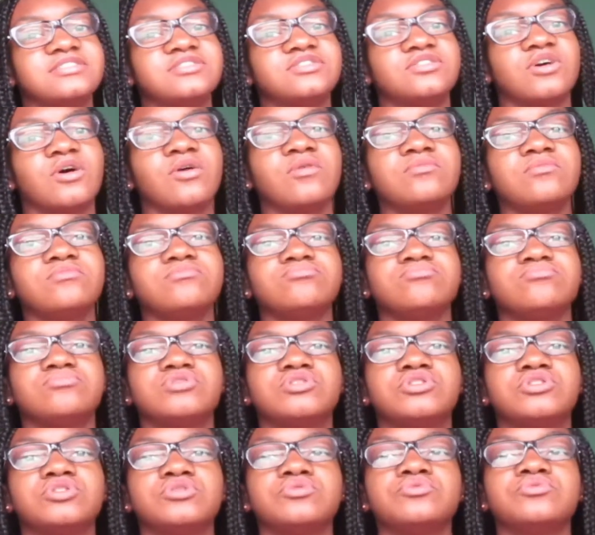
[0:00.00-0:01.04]
don't
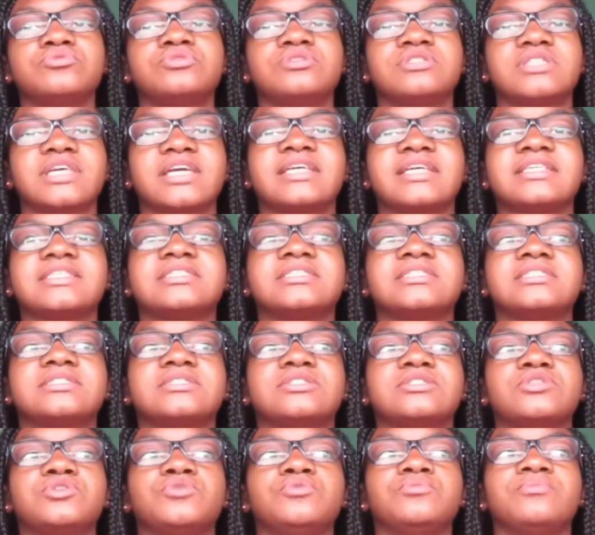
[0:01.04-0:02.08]
do things
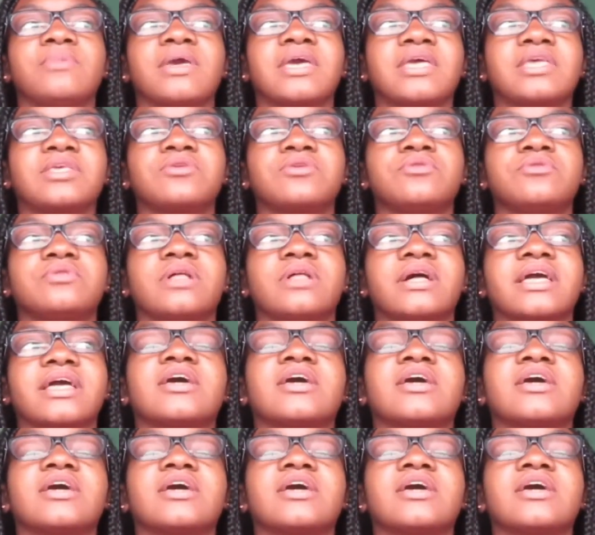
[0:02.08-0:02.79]
to make you